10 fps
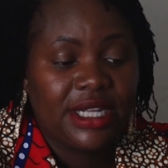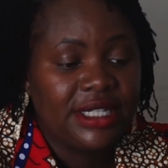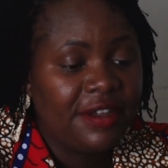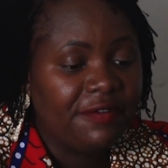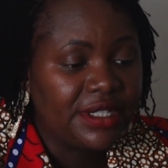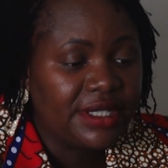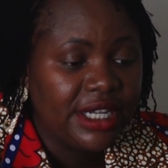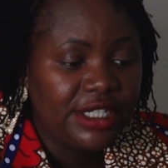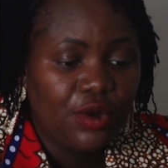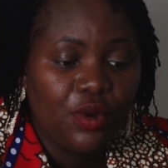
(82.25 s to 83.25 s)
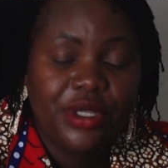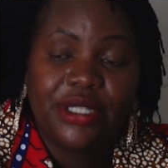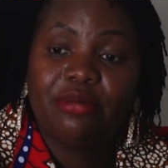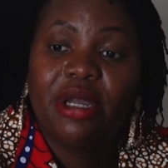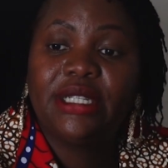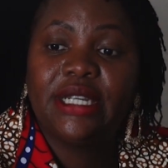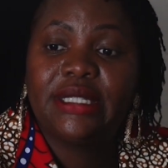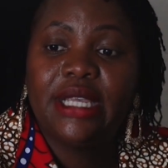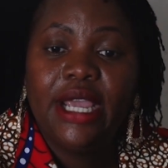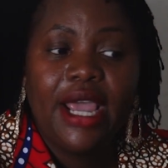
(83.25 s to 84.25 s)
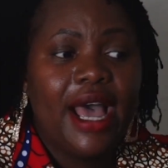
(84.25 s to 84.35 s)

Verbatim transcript: that are investigating all these matters.